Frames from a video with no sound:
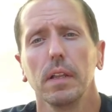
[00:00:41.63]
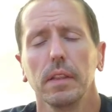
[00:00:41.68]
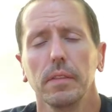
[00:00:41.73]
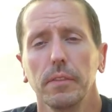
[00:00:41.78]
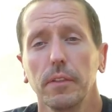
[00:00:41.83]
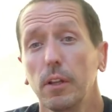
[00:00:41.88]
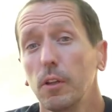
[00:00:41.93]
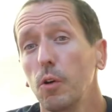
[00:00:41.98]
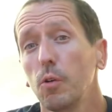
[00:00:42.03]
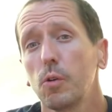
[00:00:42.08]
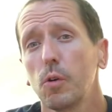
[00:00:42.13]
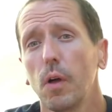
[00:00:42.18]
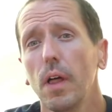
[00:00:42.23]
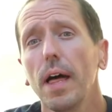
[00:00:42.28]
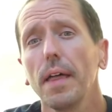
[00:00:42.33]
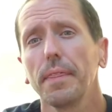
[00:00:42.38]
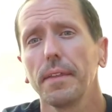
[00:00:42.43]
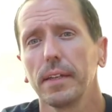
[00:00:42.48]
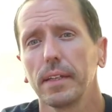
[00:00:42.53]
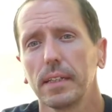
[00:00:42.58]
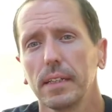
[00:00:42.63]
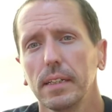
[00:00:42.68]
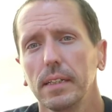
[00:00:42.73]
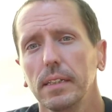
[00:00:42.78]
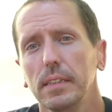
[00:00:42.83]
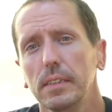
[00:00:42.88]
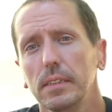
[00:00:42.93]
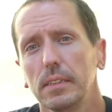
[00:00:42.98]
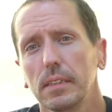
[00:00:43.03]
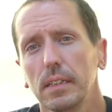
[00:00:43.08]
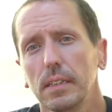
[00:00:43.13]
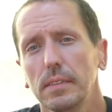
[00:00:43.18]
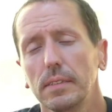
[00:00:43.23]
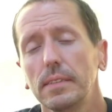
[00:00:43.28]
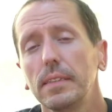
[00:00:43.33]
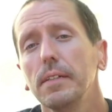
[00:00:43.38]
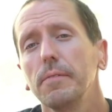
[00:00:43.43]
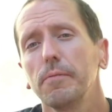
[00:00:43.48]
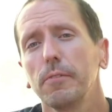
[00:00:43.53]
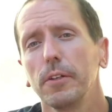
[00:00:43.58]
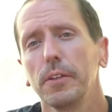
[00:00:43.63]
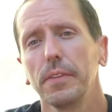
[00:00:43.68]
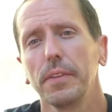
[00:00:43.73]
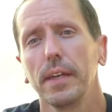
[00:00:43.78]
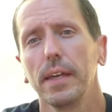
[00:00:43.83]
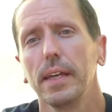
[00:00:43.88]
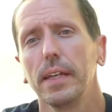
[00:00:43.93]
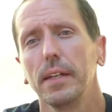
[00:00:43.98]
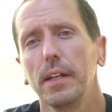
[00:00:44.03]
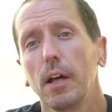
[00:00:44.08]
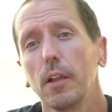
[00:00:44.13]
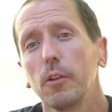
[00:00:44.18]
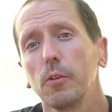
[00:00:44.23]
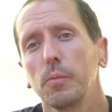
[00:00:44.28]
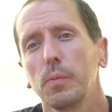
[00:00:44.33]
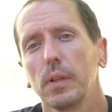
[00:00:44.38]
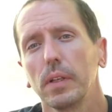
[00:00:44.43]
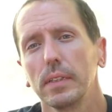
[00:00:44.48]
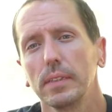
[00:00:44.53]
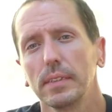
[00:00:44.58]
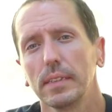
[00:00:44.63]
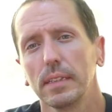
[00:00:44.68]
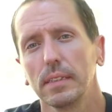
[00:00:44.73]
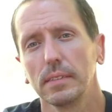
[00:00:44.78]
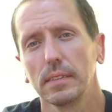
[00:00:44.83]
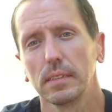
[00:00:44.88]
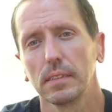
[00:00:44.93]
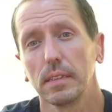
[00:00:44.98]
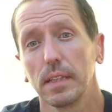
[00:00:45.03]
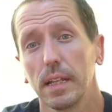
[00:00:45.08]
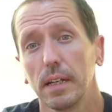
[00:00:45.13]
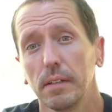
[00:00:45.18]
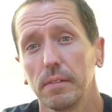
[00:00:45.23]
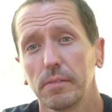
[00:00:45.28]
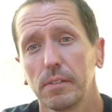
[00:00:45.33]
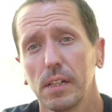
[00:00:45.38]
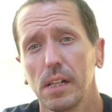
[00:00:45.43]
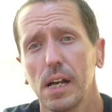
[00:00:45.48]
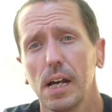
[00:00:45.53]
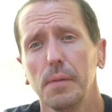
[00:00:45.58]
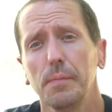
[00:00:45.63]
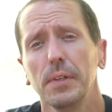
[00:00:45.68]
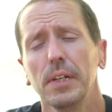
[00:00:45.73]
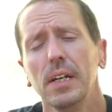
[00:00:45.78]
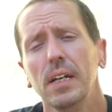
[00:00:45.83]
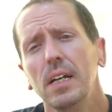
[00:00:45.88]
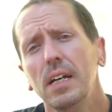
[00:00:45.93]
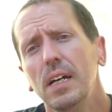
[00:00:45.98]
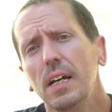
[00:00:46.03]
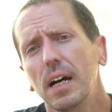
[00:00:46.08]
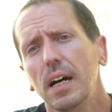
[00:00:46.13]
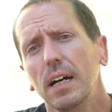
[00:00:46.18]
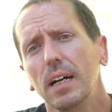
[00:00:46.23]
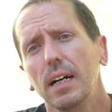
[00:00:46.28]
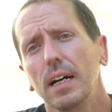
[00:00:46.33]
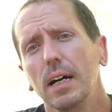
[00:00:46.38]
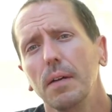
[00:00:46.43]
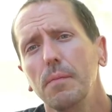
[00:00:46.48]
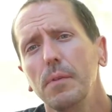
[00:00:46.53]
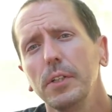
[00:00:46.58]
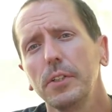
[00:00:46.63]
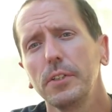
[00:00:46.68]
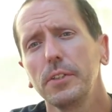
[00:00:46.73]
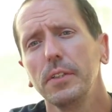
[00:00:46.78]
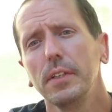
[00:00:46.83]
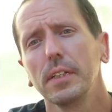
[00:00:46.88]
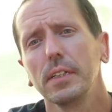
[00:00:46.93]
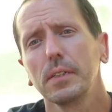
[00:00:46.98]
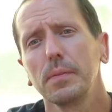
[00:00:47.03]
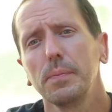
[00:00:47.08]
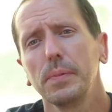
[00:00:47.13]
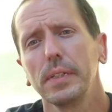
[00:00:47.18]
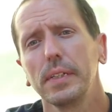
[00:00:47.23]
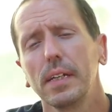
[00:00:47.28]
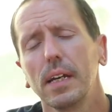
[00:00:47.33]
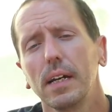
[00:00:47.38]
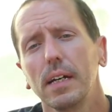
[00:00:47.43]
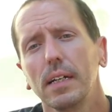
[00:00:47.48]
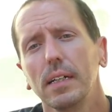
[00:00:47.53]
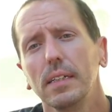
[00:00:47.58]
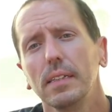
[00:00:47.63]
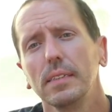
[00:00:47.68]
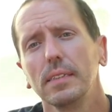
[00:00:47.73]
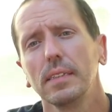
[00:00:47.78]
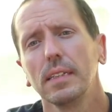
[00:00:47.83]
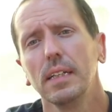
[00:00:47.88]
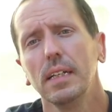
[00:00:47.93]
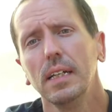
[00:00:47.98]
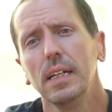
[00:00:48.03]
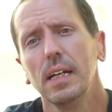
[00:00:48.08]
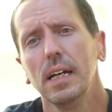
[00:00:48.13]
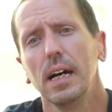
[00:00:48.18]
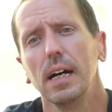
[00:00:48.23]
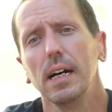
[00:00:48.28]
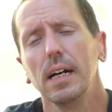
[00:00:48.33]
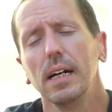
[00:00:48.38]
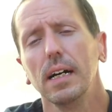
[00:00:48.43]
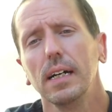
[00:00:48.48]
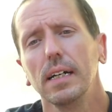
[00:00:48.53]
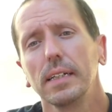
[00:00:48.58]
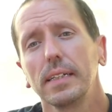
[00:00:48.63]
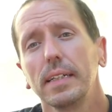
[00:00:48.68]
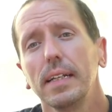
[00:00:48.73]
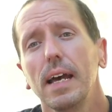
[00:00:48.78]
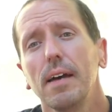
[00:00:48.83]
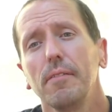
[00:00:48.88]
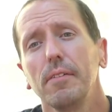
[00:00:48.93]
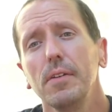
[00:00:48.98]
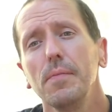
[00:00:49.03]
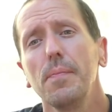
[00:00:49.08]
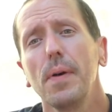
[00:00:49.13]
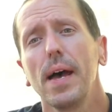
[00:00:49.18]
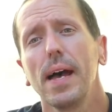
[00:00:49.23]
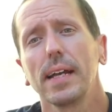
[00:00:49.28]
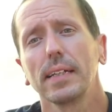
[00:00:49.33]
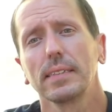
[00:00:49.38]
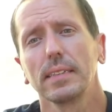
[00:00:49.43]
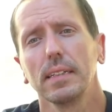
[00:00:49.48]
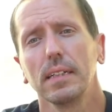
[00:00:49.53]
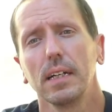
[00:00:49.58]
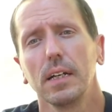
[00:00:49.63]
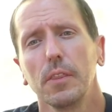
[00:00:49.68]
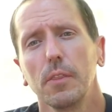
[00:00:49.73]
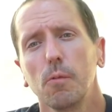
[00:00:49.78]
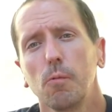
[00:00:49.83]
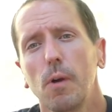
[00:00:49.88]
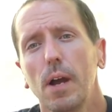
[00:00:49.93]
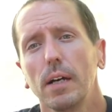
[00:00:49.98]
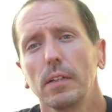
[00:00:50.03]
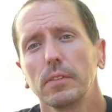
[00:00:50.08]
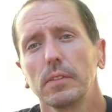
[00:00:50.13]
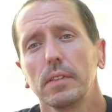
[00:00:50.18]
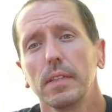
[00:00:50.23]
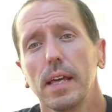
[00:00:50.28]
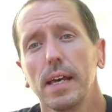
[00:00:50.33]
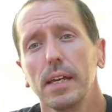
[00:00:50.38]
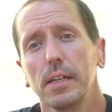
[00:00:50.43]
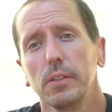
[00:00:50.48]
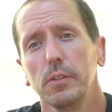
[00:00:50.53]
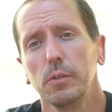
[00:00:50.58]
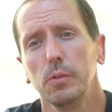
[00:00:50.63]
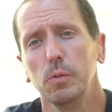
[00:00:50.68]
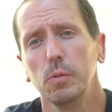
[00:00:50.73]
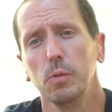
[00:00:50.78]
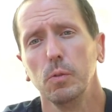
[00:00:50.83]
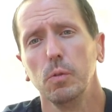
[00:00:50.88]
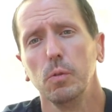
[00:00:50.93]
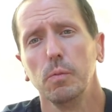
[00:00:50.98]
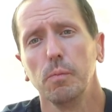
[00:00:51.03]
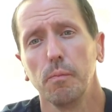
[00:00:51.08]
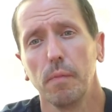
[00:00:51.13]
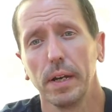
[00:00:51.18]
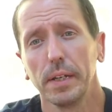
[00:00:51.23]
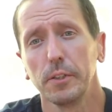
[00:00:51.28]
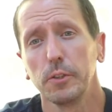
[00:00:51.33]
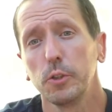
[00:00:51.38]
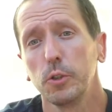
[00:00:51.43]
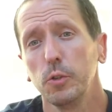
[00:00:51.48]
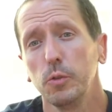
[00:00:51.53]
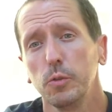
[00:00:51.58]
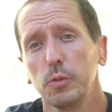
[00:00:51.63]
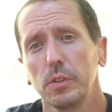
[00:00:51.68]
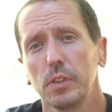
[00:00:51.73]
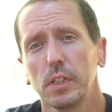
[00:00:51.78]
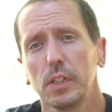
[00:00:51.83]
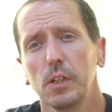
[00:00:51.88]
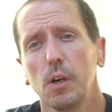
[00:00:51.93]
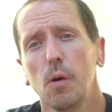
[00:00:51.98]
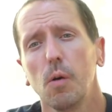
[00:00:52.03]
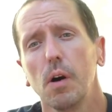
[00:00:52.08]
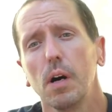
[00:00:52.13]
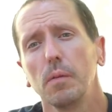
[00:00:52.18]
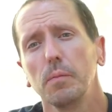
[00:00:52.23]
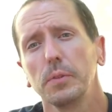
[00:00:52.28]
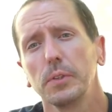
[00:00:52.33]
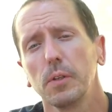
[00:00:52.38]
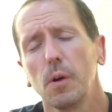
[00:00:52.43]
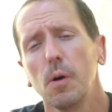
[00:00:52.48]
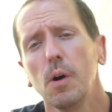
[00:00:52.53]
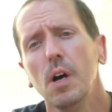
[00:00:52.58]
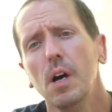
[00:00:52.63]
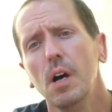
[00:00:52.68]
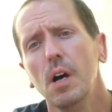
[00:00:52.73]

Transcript: The local ethic is different than other places that I've climbed. I mention this because it can have an impact on the routes that you might choose to go up. So